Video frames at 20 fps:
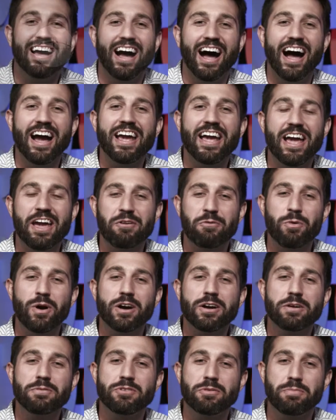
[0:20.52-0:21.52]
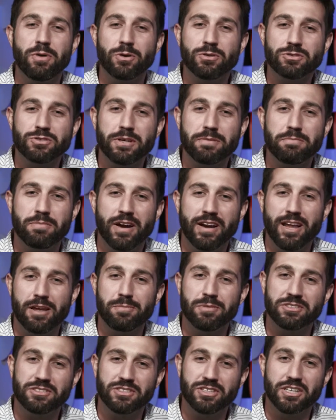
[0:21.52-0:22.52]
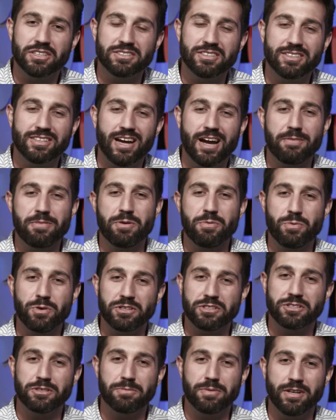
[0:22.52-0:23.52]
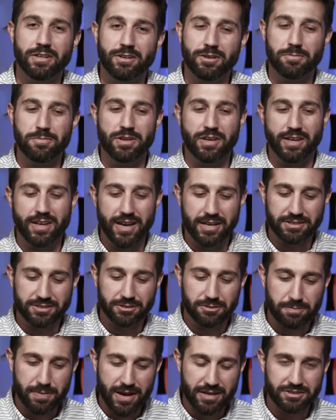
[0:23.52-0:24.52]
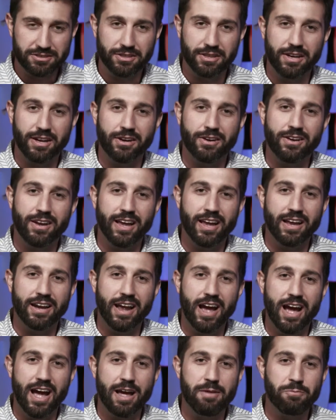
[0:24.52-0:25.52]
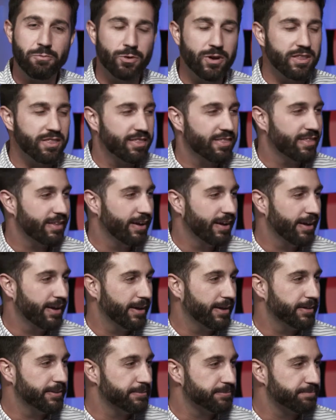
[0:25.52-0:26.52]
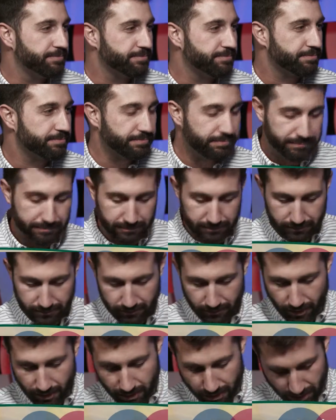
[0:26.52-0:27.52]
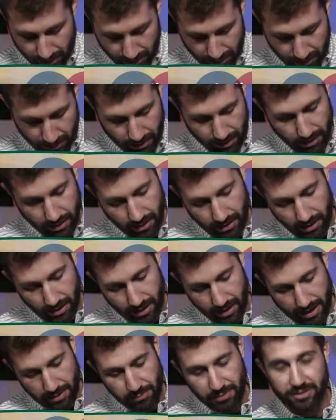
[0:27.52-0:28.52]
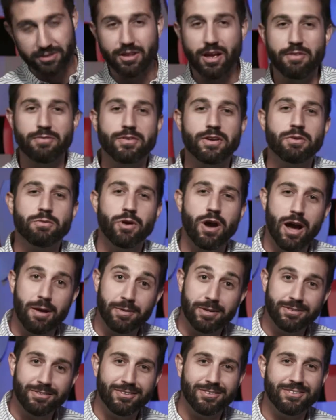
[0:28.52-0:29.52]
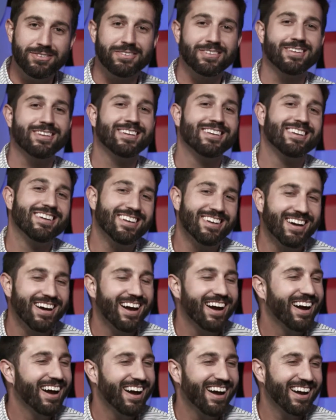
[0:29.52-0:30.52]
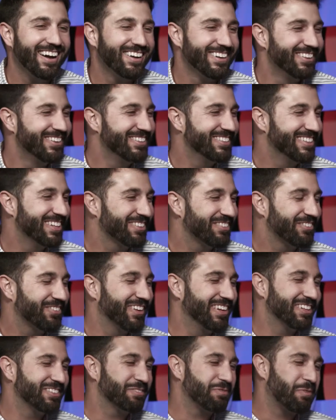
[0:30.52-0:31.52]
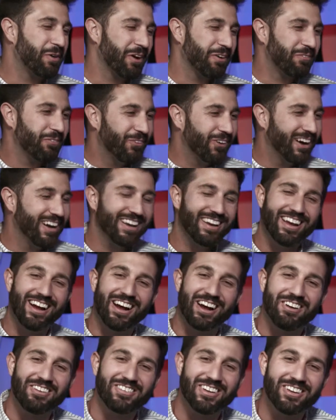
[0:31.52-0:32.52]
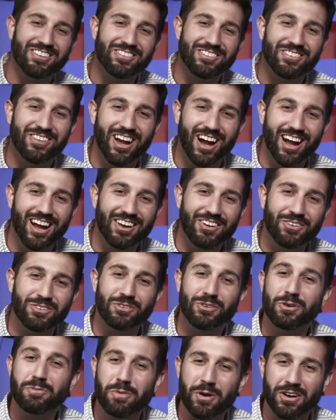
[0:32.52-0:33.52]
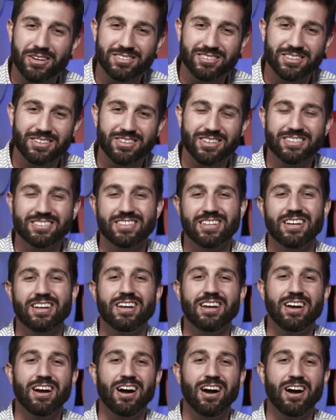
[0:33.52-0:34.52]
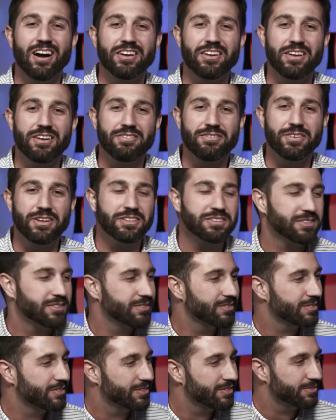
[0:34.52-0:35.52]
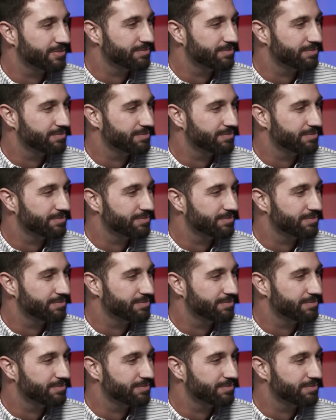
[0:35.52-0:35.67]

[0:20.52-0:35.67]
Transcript: Hi, and welcome to Postscript. My name is Justin. I'm the worship and communications pastor here, and I'm with. Uh, oh my gosh! I'm with Duffy Robbins yeah. uh, who just finished part one of a, a new two part series on Ephesians.